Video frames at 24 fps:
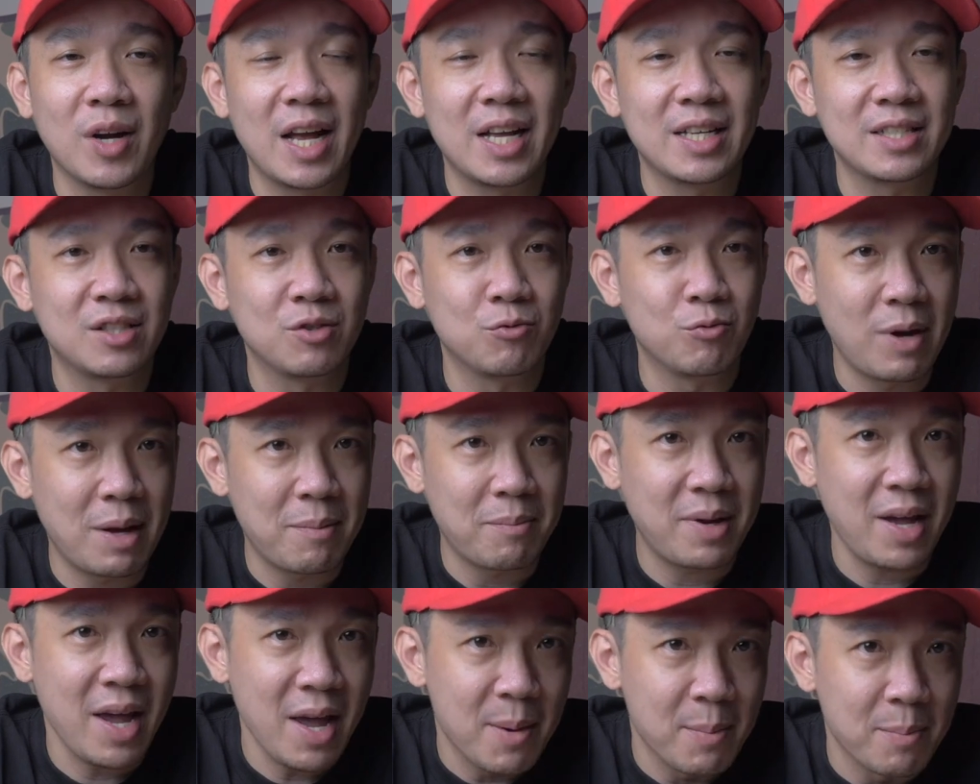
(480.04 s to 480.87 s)
as a
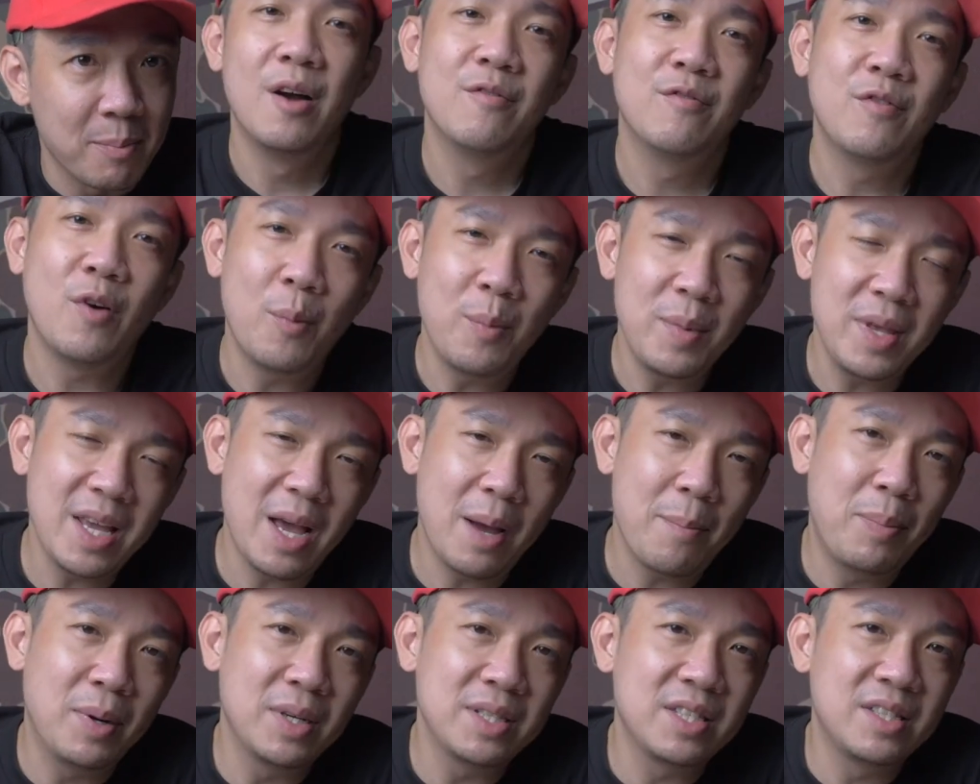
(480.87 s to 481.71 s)
webcam. For me, I
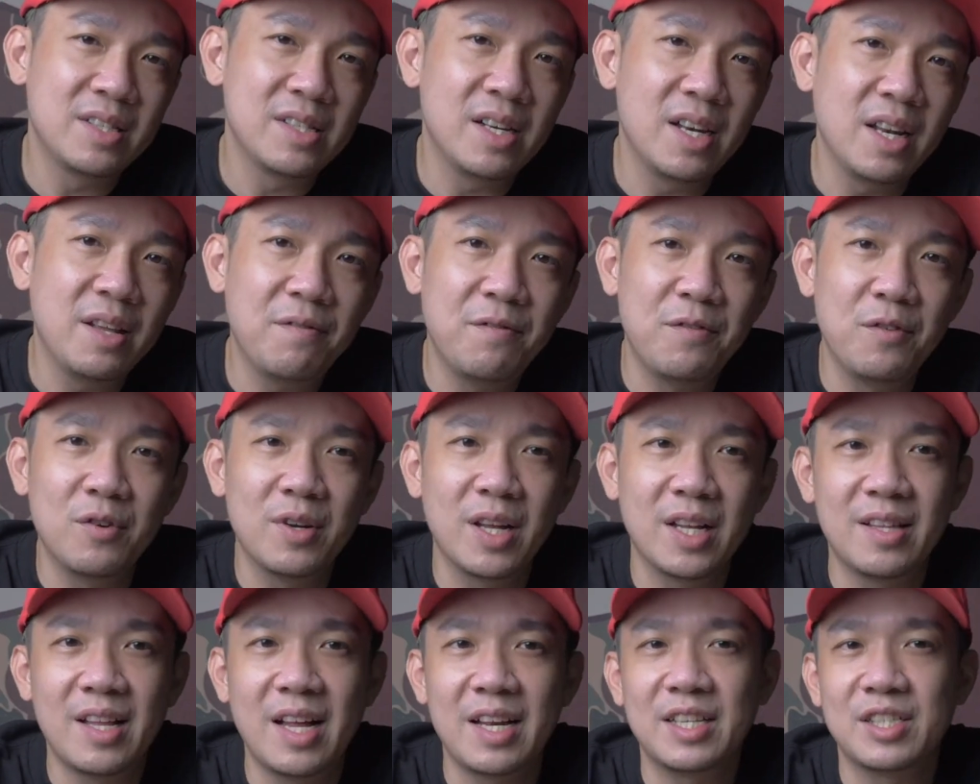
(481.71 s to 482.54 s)
personally feel
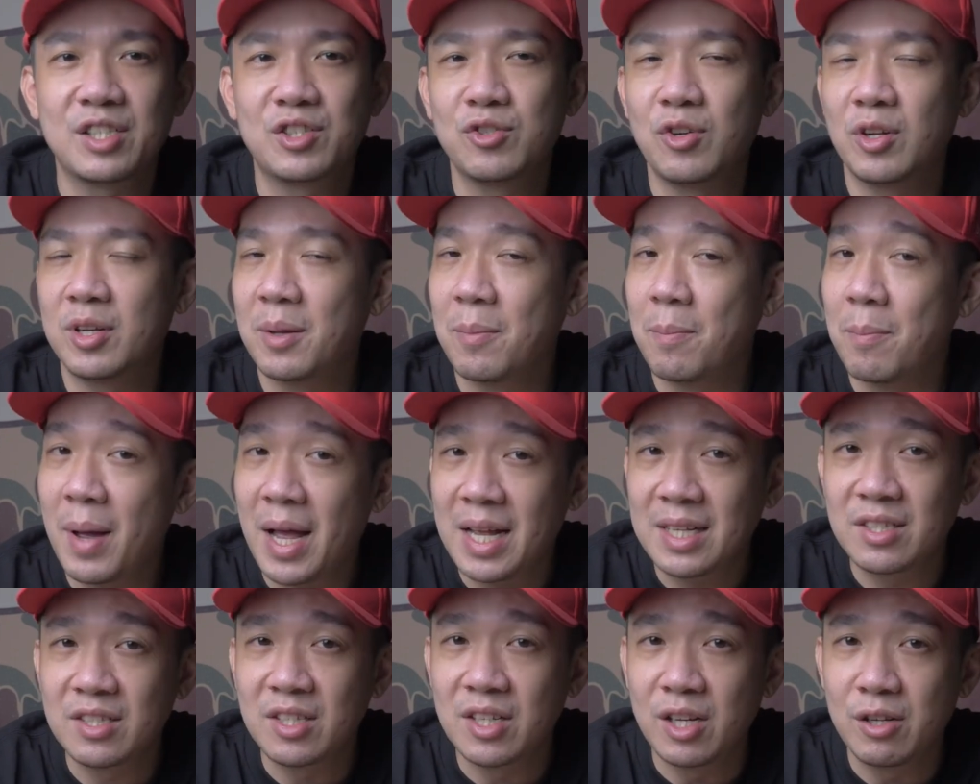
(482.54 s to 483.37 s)
that that is not the
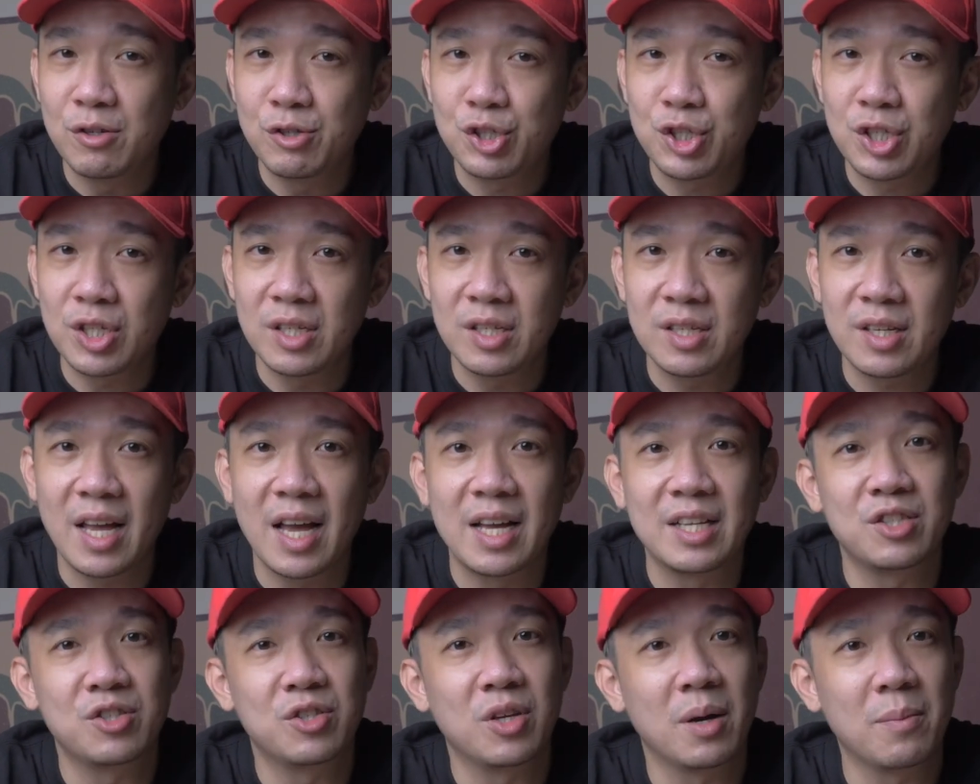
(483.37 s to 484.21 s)
best solution
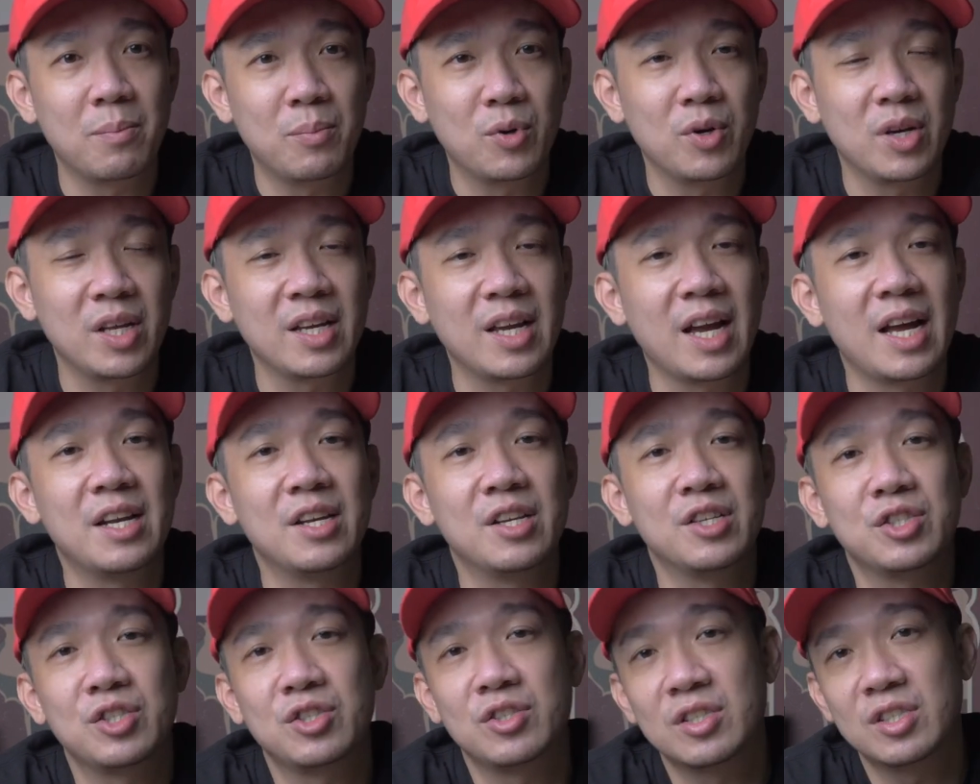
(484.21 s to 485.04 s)
as you are putting
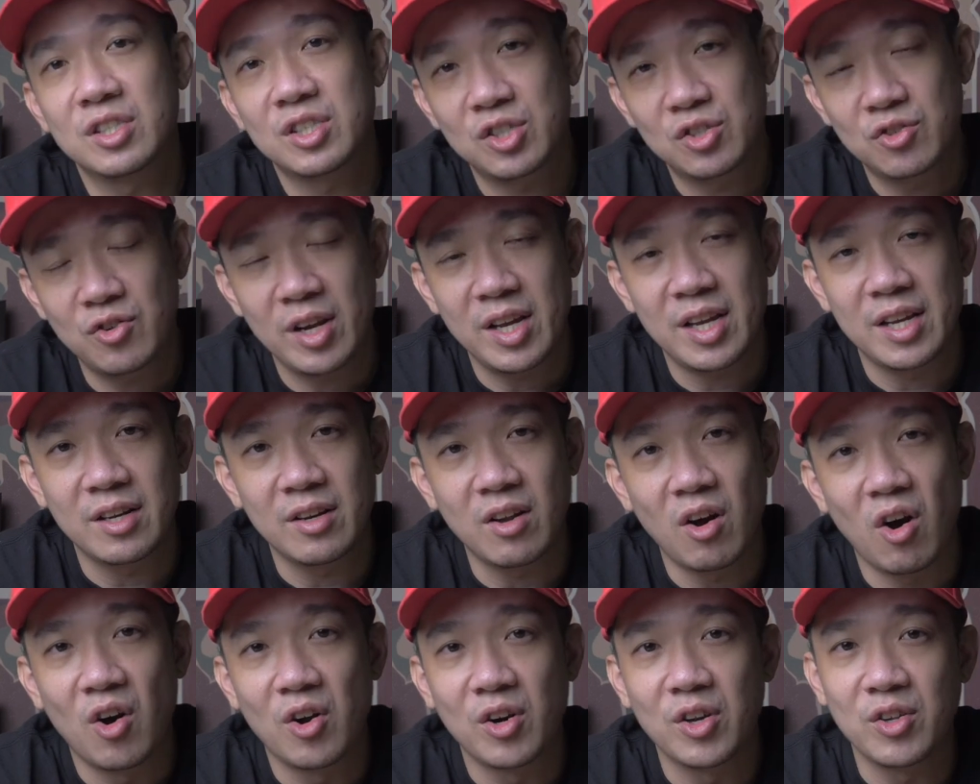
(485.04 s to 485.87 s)
additional strain
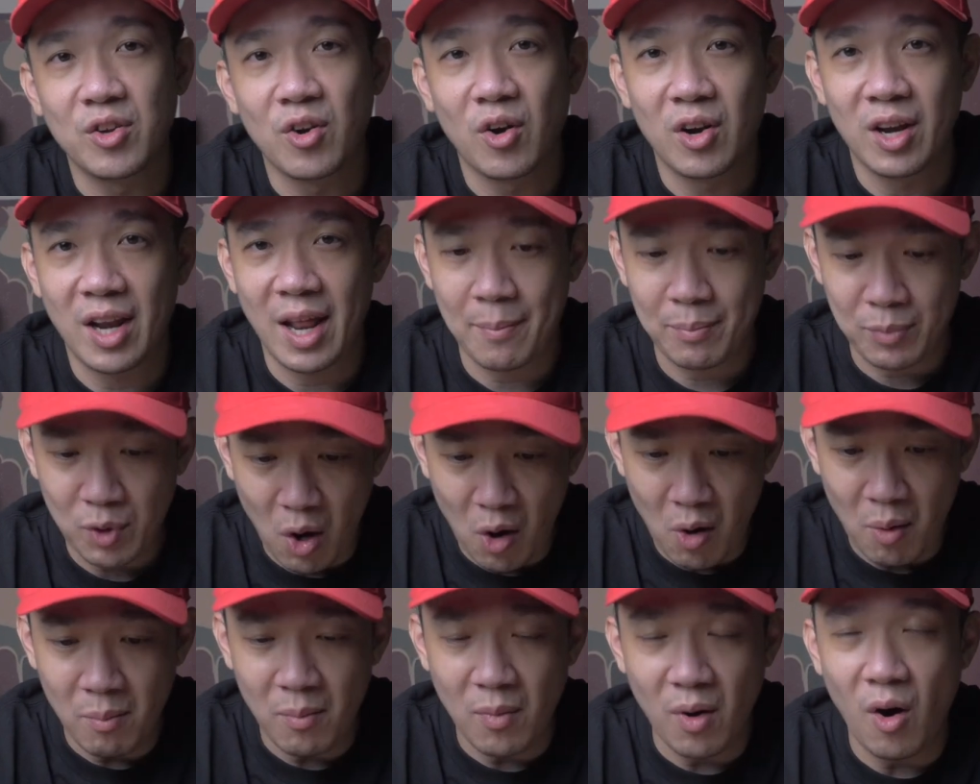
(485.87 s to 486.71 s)
on your
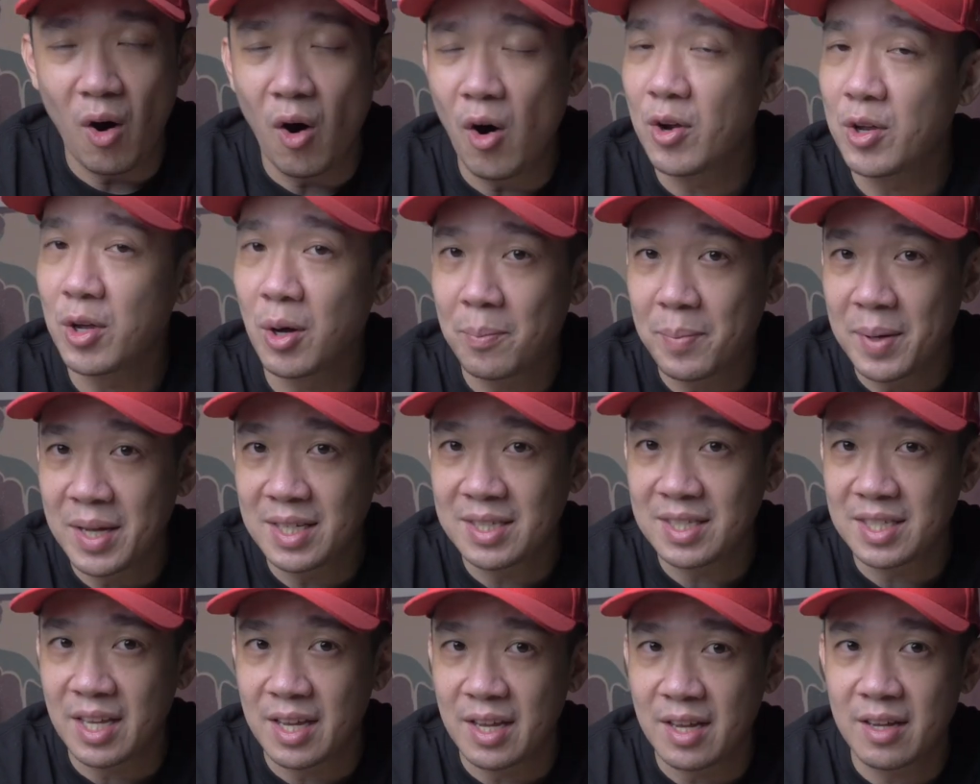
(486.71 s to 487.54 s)
laptop or your
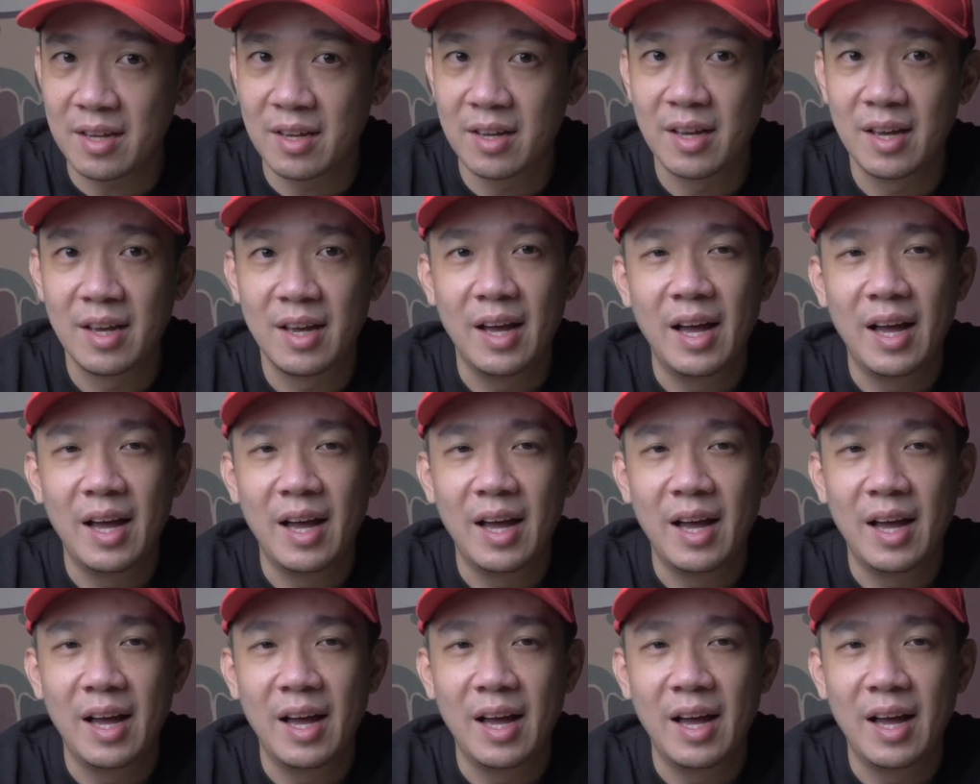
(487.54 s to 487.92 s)
PC